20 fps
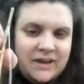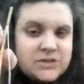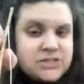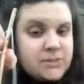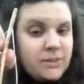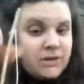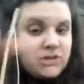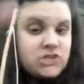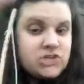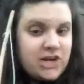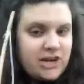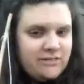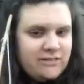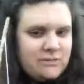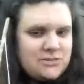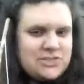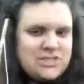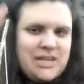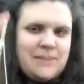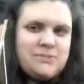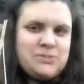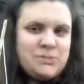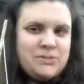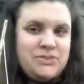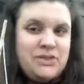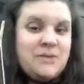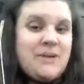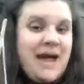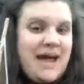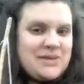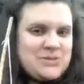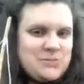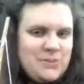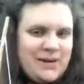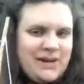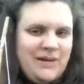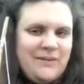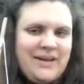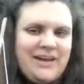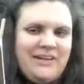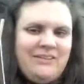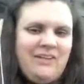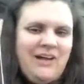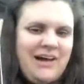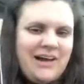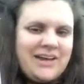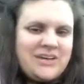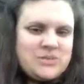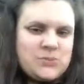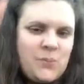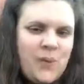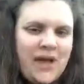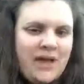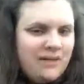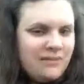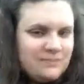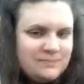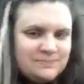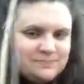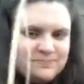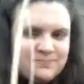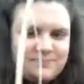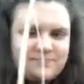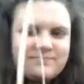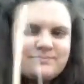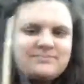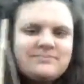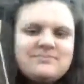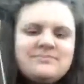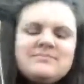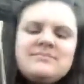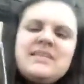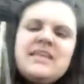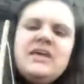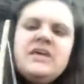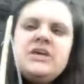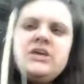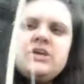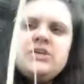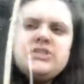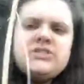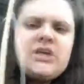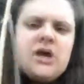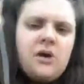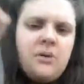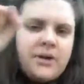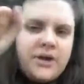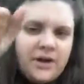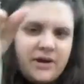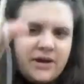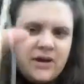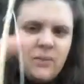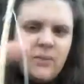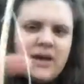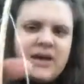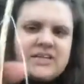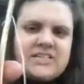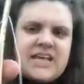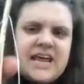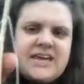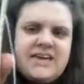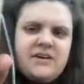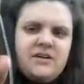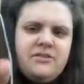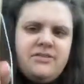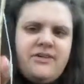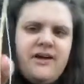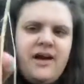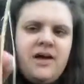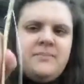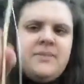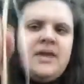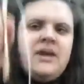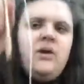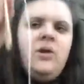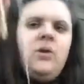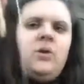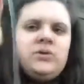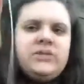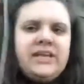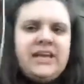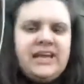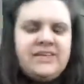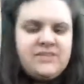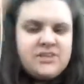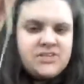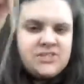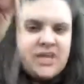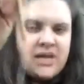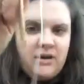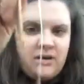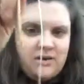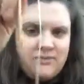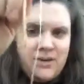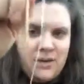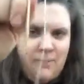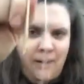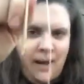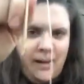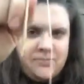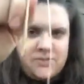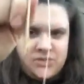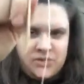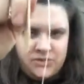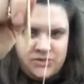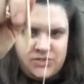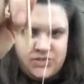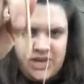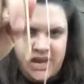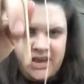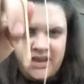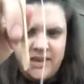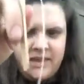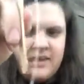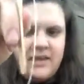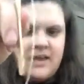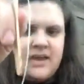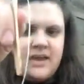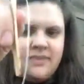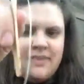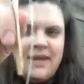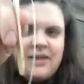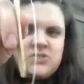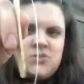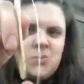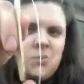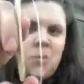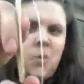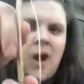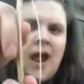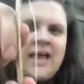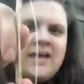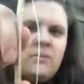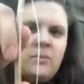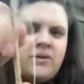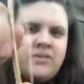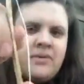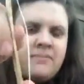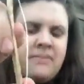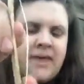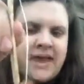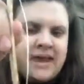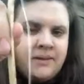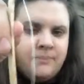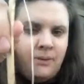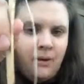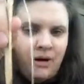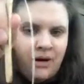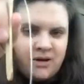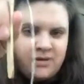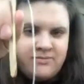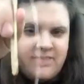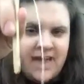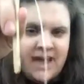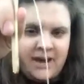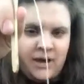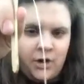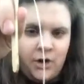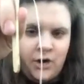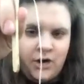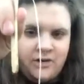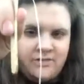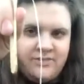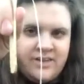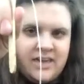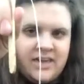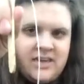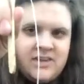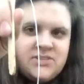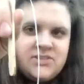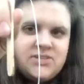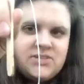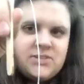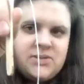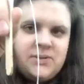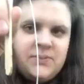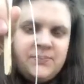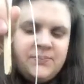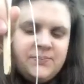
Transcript: And so I'll share those tips with you as we're going along as well. So you're going to want to take your thumb and hold it in the center of your popsicle stick. That's right where the main part of that curve is.